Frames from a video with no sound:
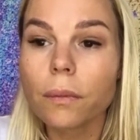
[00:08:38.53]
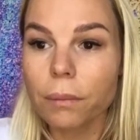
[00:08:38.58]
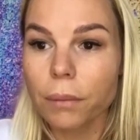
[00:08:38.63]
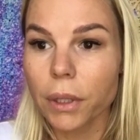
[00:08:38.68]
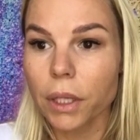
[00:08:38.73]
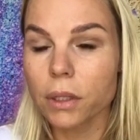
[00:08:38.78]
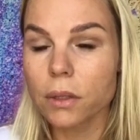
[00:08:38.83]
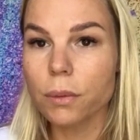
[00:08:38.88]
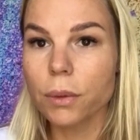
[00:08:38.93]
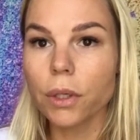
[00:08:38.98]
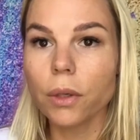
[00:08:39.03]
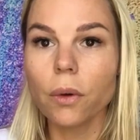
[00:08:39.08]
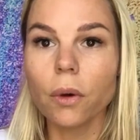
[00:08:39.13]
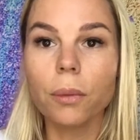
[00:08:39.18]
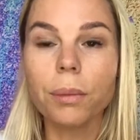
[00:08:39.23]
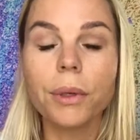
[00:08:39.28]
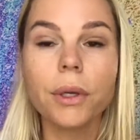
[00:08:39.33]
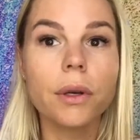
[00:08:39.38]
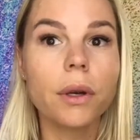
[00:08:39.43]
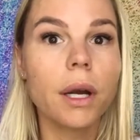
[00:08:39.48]
Because when you
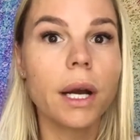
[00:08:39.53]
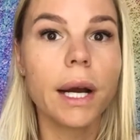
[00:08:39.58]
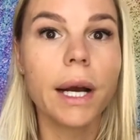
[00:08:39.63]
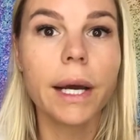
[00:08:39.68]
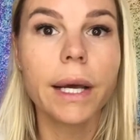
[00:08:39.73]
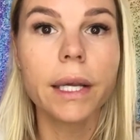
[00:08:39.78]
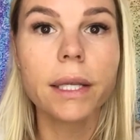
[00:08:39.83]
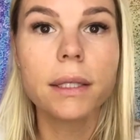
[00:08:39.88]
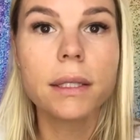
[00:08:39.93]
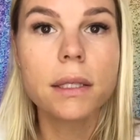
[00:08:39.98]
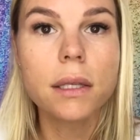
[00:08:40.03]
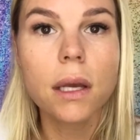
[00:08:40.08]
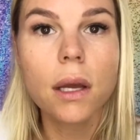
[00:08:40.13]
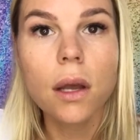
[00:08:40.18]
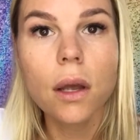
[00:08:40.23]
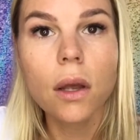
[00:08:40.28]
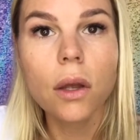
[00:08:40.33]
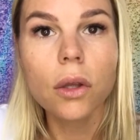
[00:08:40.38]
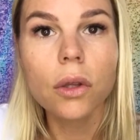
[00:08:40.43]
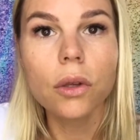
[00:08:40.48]
open your eyes,
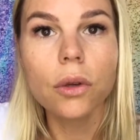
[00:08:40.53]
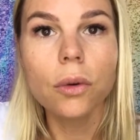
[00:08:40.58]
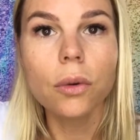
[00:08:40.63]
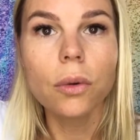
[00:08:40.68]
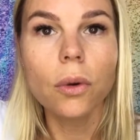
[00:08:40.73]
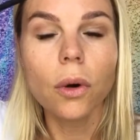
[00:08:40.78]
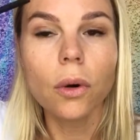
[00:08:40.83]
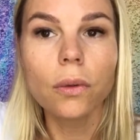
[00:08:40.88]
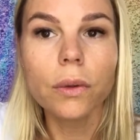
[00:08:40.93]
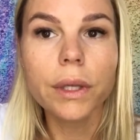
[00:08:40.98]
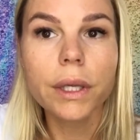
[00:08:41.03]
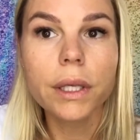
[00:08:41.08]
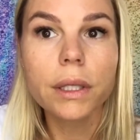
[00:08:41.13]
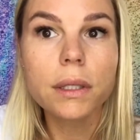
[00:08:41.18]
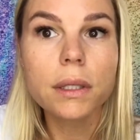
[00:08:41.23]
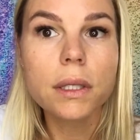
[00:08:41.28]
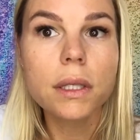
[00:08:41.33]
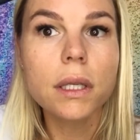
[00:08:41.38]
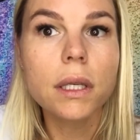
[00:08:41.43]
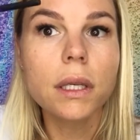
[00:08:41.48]
you only
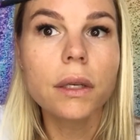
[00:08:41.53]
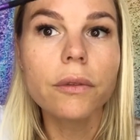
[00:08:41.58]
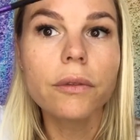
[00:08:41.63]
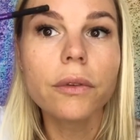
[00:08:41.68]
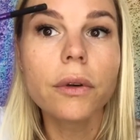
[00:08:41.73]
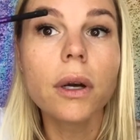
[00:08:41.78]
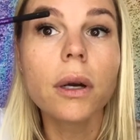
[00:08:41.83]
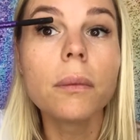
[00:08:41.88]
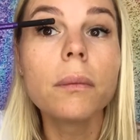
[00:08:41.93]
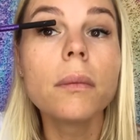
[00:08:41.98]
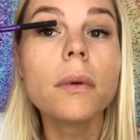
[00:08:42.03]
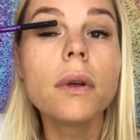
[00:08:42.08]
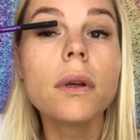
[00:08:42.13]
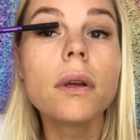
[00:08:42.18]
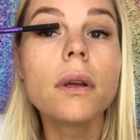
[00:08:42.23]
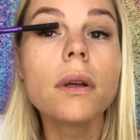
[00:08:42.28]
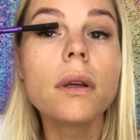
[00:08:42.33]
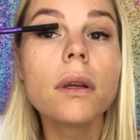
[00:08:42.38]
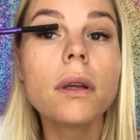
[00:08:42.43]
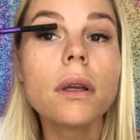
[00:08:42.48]
can see from
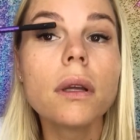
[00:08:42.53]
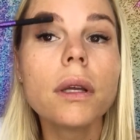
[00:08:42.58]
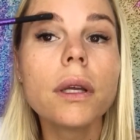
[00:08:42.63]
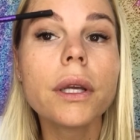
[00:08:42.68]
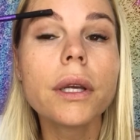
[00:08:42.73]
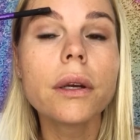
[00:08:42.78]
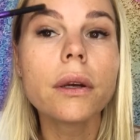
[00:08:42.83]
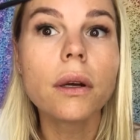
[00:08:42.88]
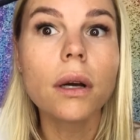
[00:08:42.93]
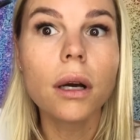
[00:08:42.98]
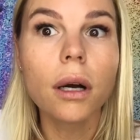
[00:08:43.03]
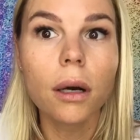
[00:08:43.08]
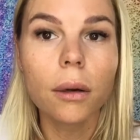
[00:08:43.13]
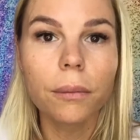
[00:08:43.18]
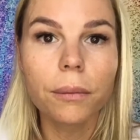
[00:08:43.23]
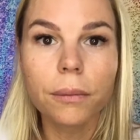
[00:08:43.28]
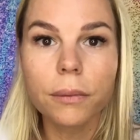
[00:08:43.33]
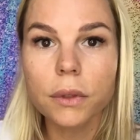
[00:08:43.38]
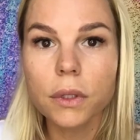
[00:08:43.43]
here up.